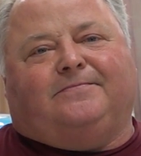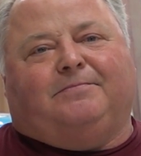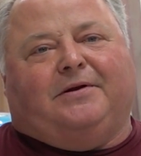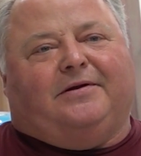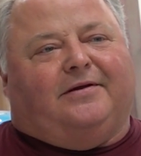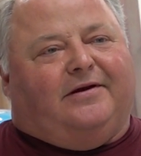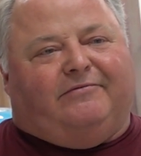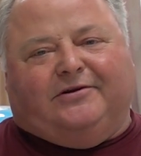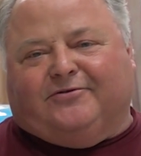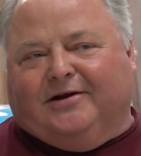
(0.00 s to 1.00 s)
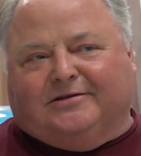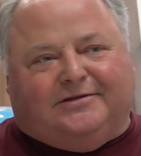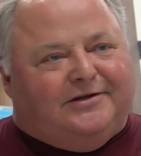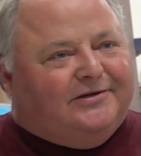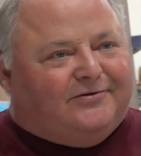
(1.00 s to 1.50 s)
Been to every
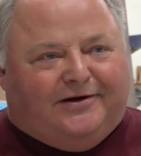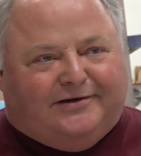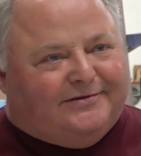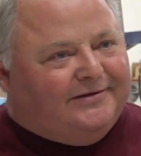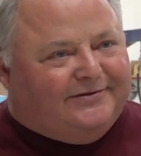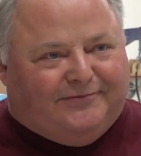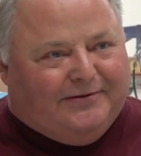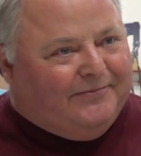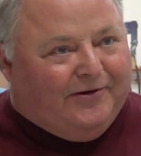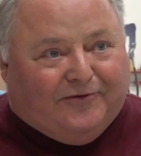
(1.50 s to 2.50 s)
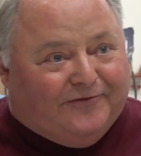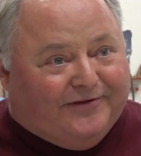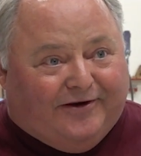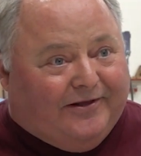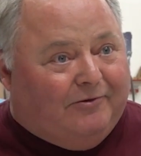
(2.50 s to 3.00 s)
Tri-Cities race since we've been over
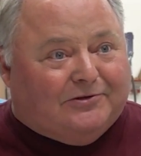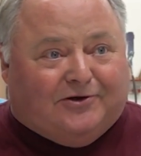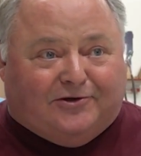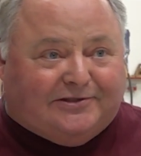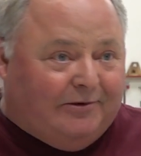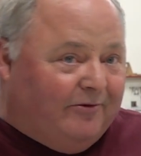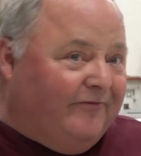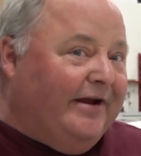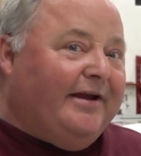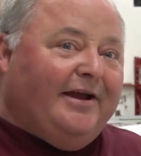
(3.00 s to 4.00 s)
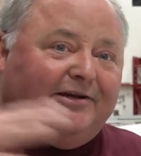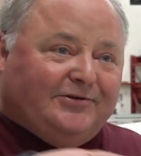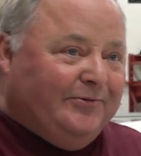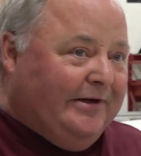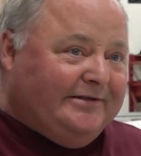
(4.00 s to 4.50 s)
there. That was our summer
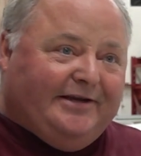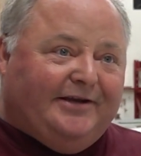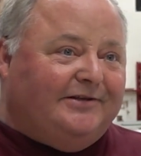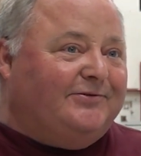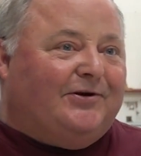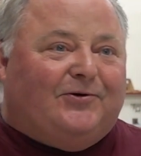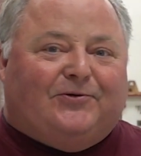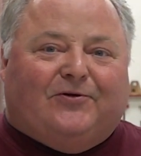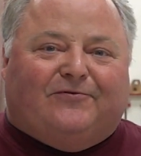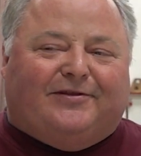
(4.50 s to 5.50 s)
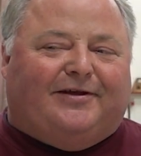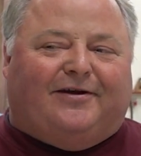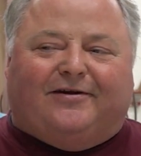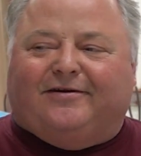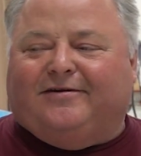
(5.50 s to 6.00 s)
vacation when I was kids, going over
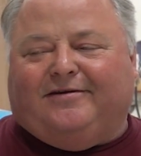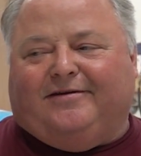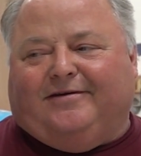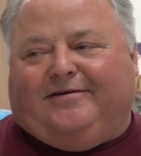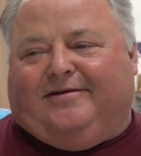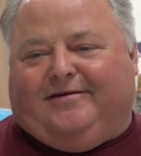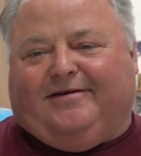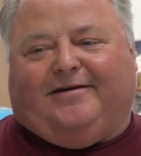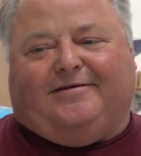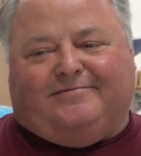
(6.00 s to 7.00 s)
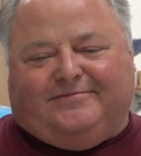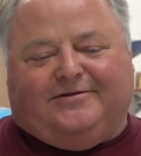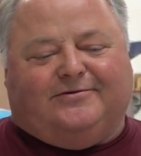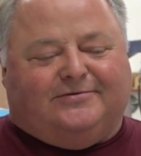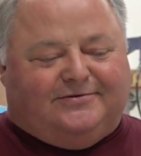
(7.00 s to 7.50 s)
there. And yeah,
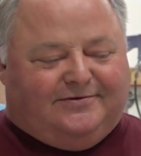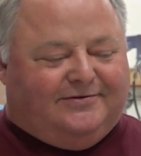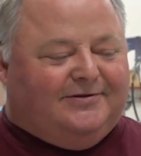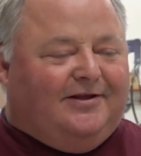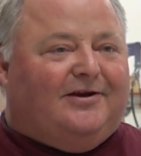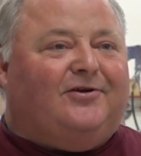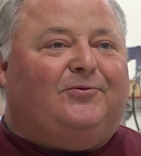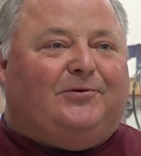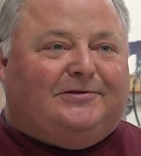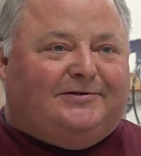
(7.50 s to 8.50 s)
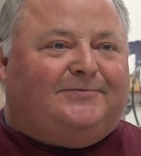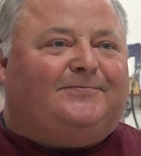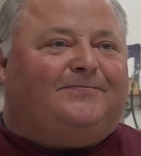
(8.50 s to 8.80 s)
there's a lot of good ones.